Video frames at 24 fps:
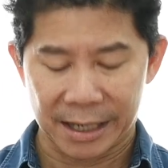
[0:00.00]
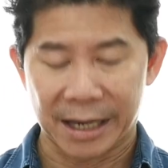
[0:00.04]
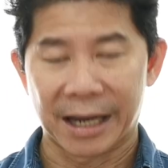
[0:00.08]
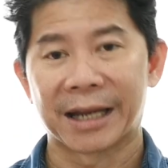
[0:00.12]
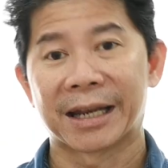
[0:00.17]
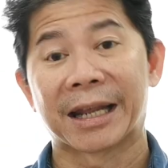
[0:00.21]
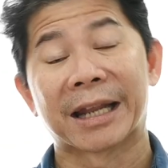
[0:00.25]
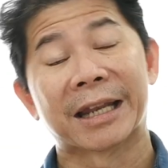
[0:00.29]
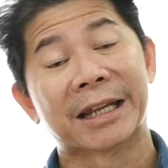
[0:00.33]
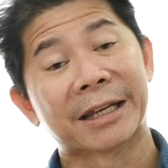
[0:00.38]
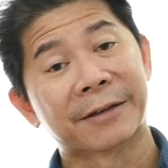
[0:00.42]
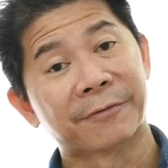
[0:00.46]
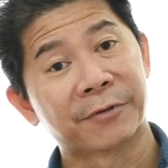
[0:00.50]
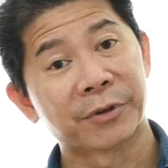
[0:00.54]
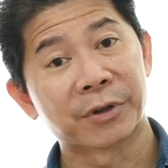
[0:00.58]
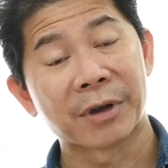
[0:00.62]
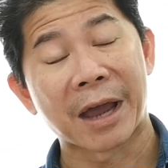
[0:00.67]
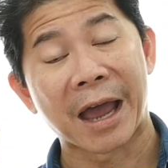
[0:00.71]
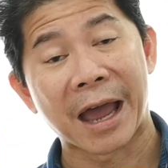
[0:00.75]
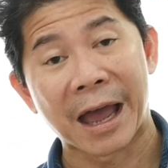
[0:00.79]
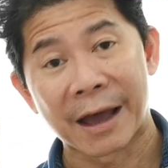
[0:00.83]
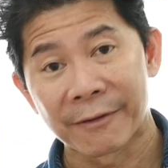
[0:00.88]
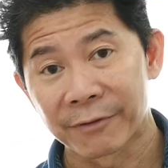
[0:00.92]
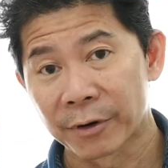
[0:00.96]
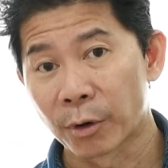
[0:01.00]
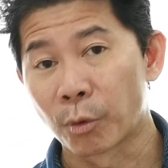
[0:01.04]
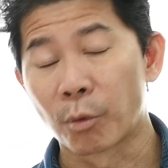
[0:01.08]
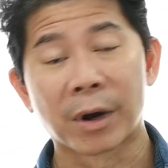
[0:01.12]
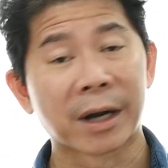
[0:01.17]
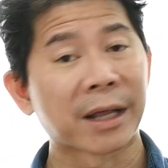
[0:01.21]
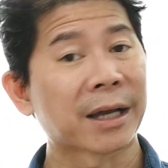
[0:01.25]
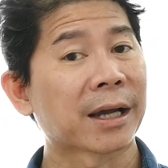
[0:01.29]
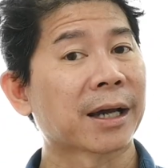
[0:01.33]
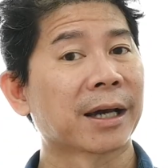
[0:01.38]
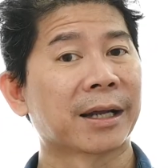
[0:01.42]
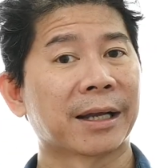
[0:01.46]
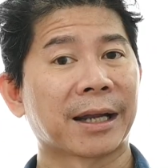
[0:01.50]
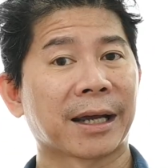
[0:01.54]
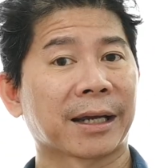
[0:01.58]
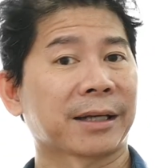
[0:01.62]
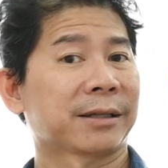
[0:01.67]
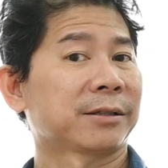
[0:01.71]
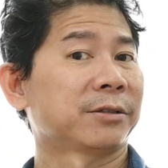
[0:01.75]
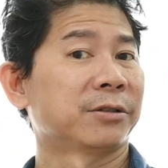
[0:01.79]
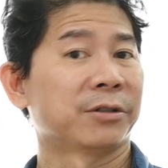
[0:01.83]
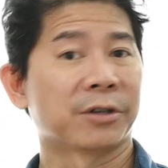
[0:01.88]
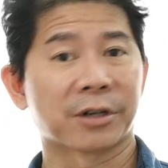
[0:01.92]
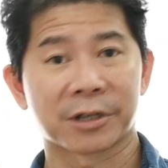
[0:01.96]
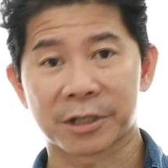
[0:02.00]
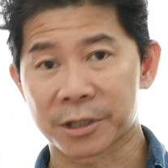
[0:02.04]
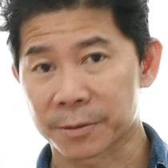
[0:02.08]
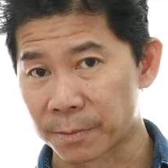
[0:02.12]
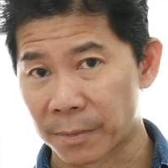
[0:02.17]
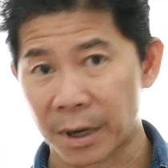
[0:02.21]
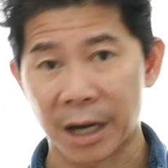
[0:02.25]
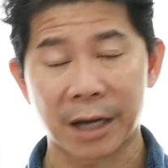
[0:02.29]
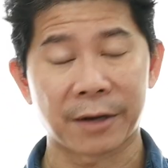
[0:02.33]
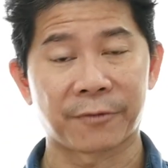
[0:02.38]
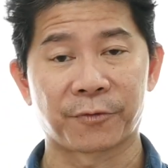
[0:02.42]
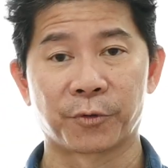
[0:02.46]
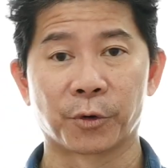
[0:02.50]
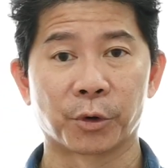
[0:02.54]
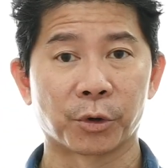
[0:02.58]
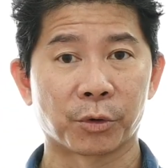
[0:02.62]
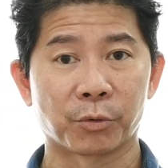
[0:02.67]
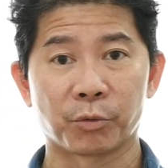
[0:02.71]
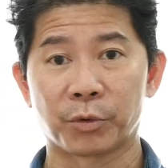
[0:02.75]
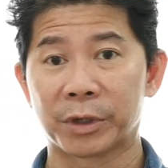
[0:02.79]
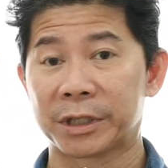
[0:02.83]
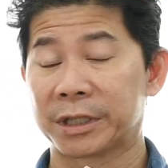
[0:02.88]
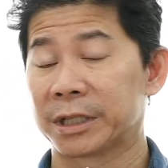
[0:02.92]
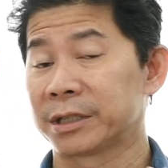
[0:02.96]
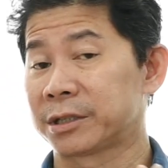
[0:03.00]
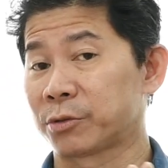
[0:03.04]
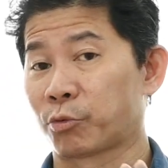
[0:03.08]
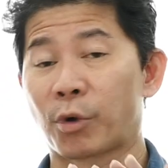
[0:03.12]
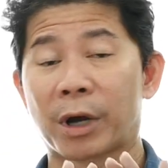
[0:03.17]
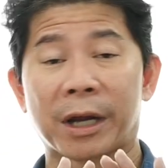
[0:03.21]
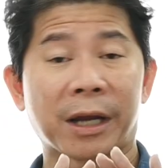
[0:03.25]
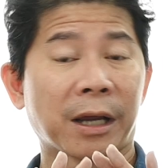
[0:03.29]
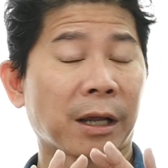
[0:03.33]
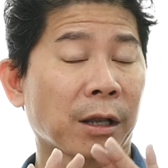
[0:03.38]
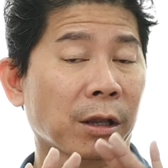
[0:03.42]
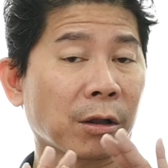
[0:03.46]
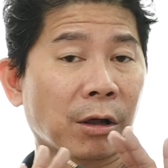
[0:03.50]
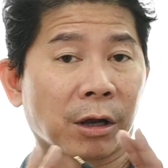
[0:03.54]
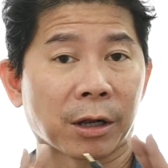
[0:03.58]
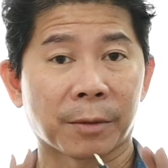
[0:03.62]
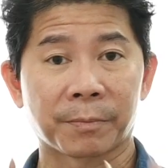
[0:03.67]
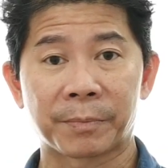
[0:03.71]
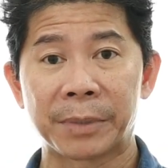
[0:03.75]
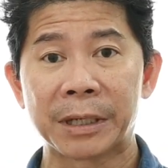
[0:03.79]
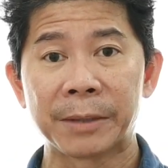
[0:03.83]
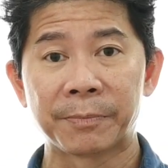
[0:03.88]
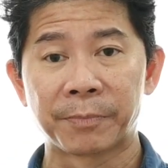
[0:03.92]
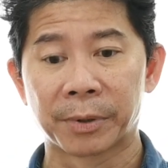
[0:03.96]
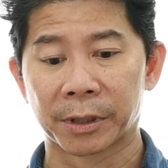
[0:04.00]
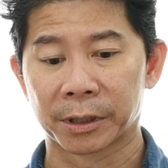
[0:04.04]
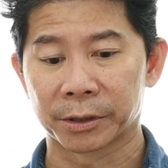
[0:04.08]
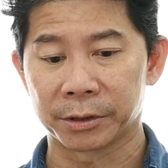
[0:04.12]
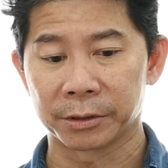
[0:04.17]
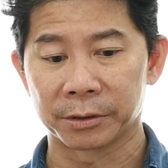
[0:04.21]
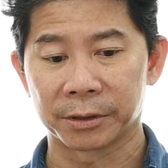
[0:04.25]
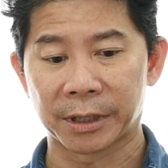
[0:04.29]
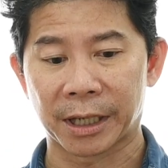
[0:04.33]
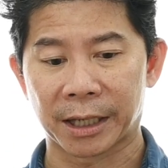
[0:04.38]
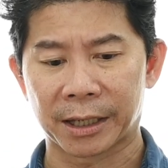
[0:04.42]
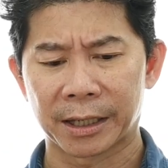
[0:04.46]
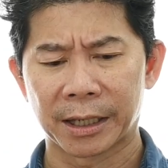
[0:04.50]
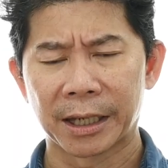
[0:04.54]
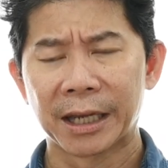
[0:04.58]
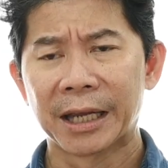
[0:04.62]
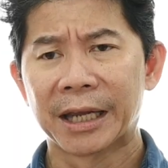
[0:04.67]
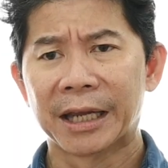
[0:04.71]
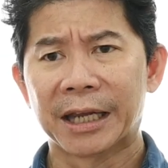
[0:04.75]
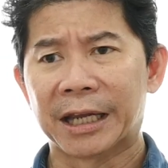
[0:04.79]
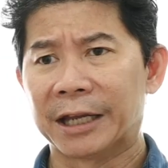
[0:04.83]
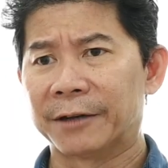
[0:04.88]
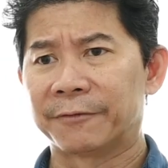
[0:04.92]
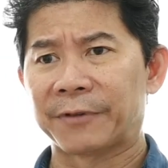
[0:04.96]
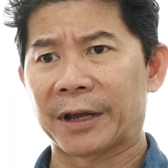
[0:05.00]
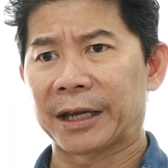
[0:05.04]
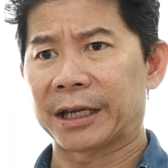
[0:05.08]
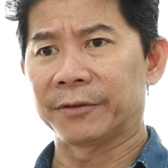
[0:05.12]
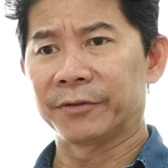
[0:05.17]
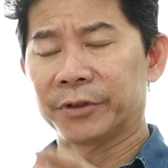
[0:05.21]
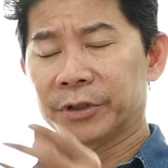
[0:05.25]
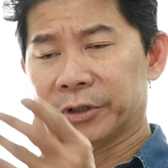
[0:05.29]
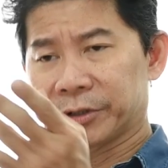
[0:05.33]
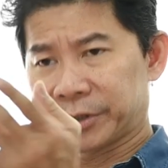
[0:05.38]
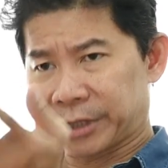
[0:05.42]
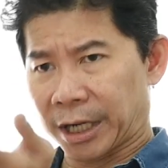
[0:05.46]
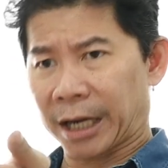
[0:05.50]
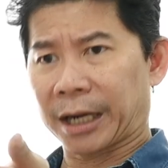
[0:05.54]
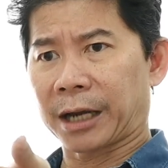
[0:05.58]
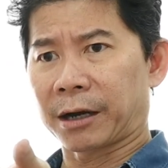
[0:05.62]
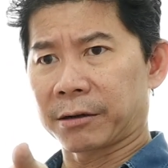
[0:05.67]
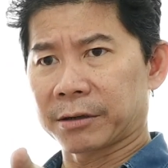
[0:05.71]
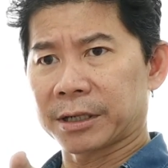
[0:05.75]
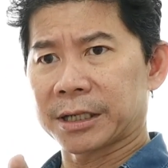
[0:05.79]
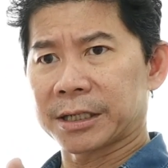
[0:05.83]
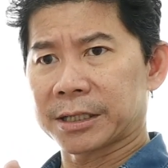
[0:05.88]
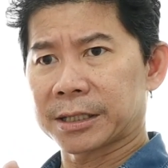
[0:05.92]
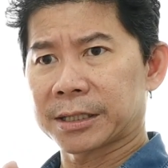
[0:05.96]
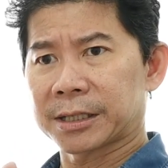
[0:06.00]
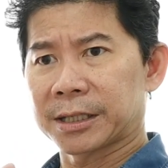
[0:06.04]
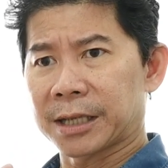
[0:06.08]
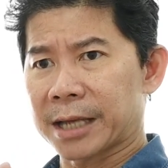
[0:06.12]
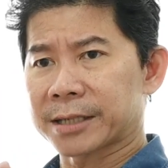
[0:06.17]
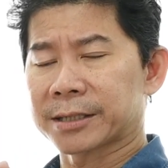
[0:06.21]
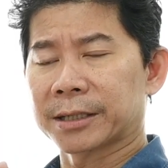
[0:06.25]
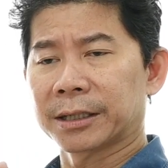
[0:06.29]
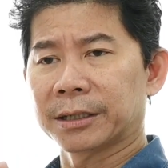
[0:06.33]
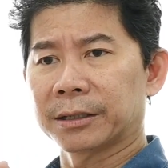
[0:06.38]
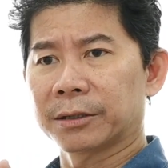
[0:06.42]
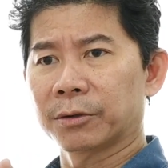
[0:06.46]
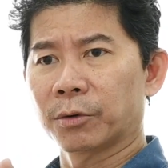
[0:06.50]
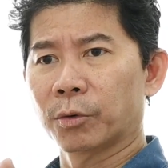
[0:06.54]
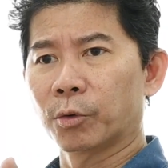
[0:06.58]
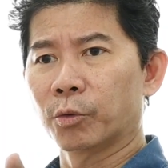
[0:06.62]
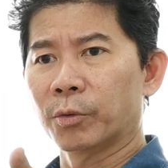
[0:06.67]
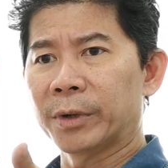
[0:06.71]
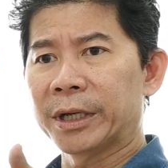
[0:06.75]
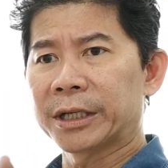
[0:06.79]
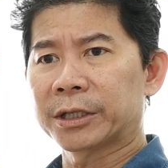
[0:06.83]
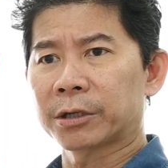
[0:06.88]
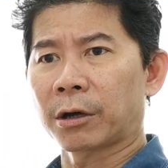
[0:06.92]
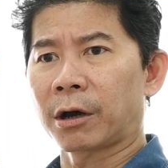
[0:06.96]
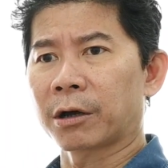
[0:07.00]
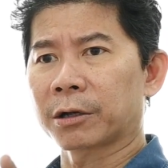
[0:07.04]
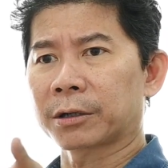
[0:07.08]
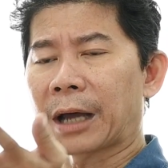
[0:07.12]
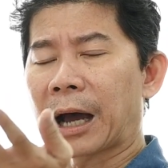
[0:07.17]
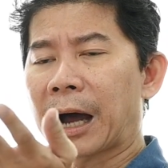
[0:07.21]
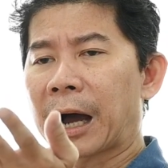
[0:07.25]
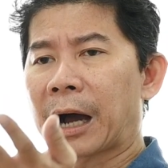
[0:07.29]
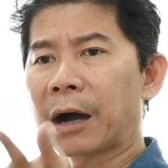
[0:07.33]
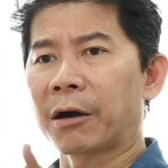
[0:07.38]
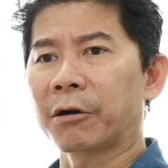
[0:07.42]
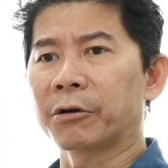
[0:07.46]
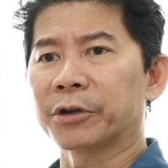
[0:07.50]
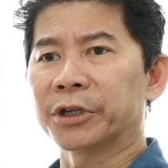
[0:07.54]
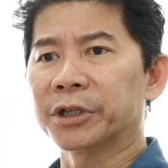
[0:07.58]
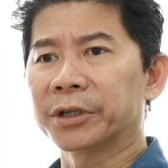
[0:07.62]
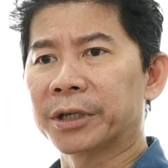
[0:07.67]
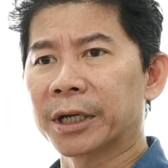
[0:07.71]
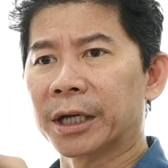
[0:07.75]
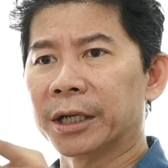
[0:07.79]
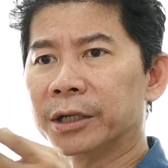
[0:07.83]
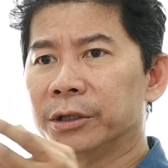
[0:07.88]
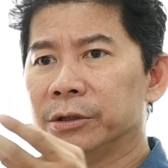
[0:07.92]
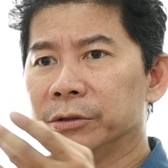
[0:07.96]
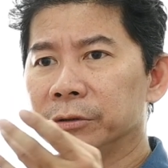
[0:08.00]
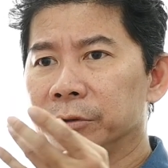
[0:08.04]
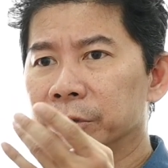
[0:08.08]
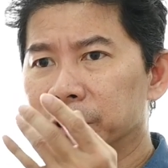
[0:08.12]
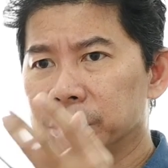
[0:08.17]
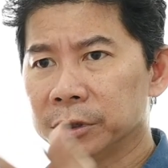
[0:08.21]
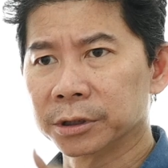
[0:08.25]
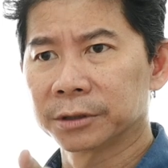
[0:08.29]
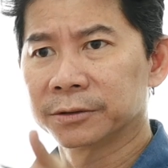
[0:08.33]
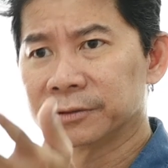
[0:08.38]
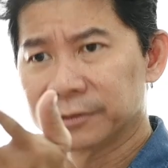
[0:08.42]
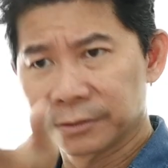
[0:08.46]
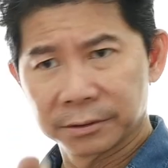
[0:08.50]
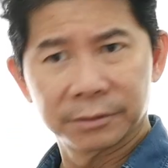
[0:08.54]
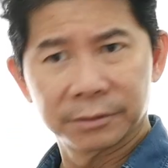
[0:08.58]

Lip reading: And then if you ever want to connect to your smartphone, which is why a lot of people do that. In fact, if you check out this lesson, we taught how you can do good